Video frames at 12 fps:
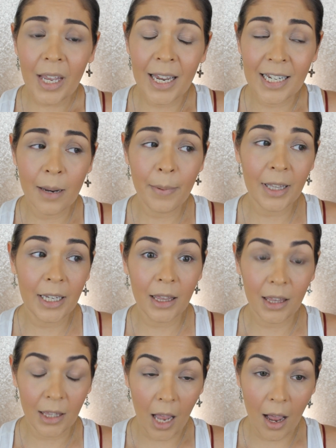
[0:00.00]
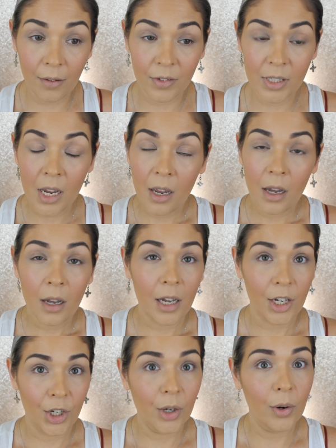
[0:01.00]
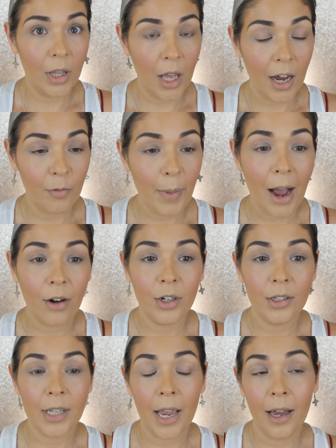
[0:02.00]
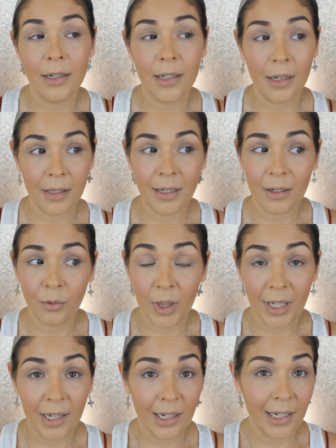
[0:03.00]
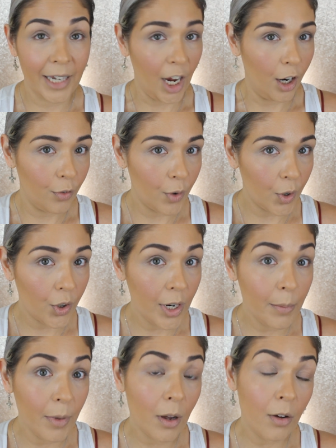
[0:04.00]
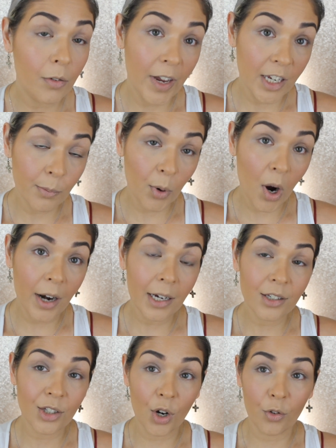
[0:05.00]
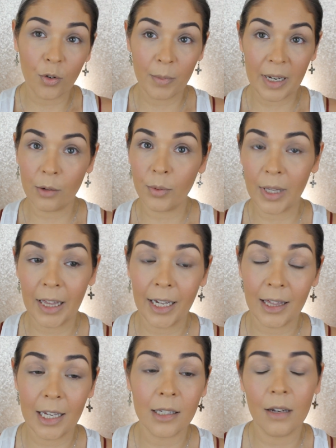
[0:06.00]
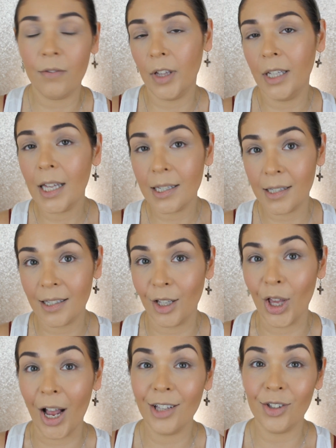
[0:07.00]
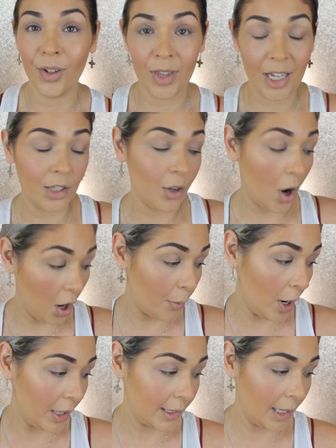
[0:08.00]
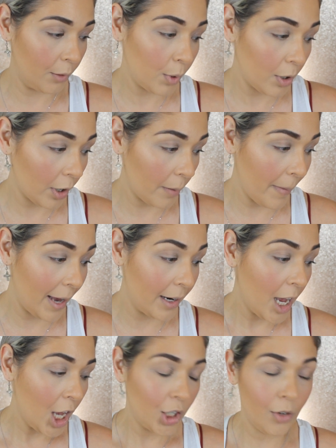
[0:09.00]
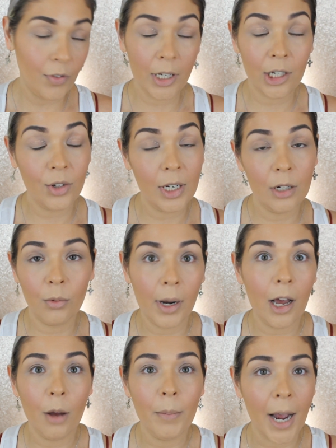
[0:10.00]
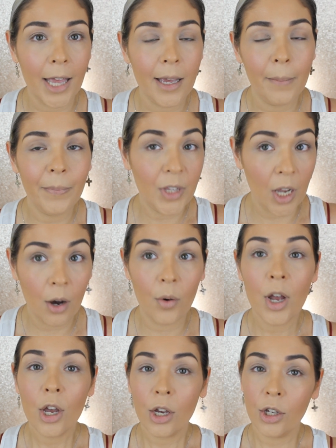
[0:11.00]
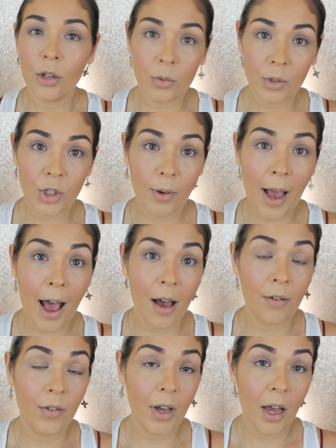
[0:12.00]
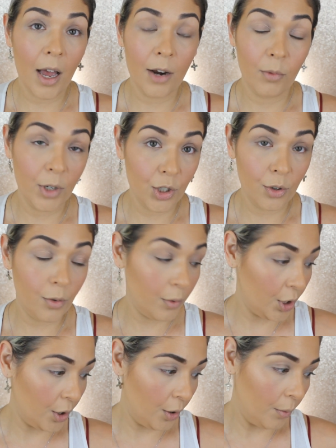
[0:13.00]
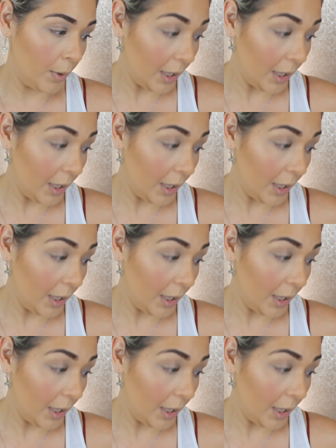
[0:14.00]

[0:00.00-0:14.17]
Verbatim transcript: and typically loves you know, a lot of powders and doesn't really care for cream face products. So for me to really like these, I feel like that says a lot. So these are products that I would recommend. Do you feel like you need to run out and buy them? No. Use what you have and what you, you know,